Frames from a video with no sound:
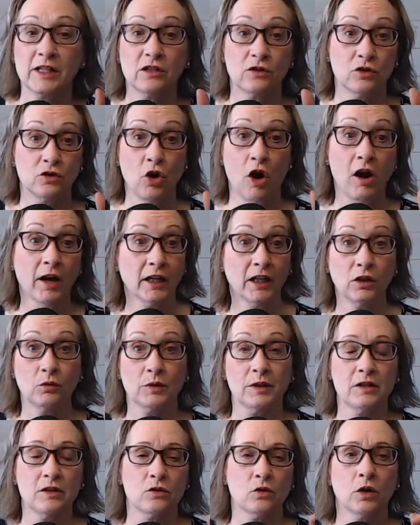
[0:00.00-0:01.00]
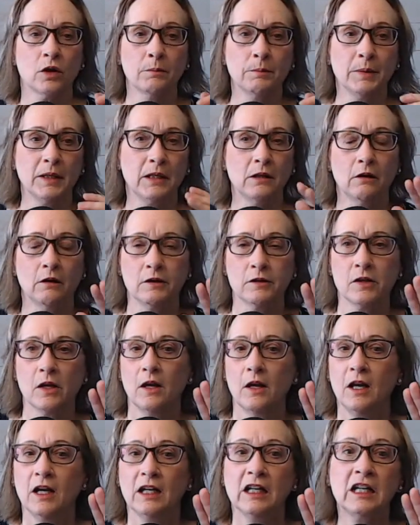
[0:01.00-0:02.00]
doggy resort because
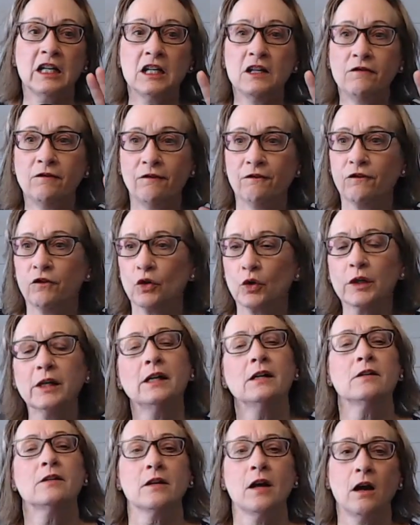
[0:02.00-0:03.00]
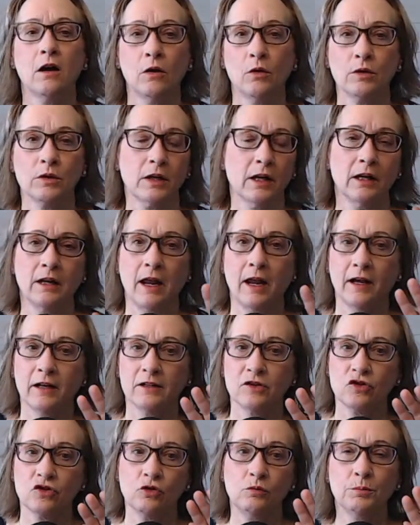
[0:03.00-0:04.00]
he freaks out and
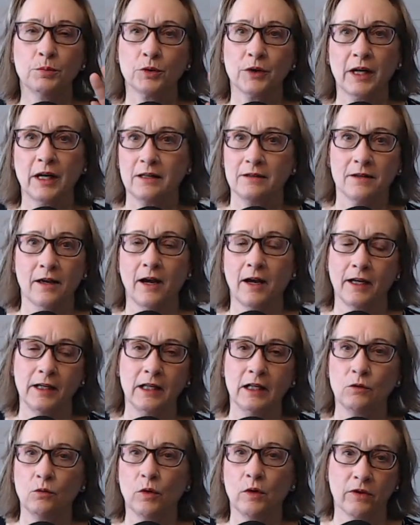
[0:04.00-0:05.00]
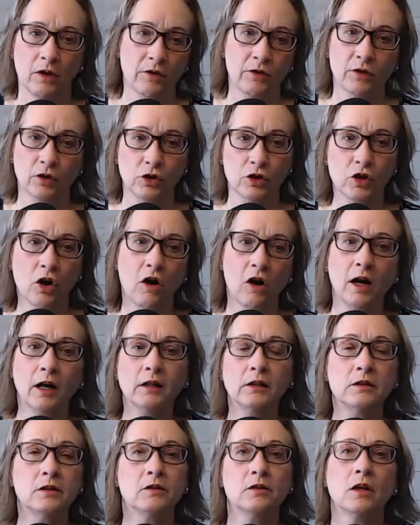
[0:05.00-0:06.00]
has super anxiety with other
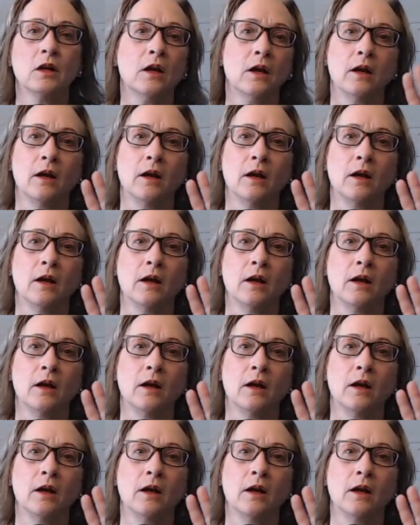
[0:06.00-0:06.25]
dogs.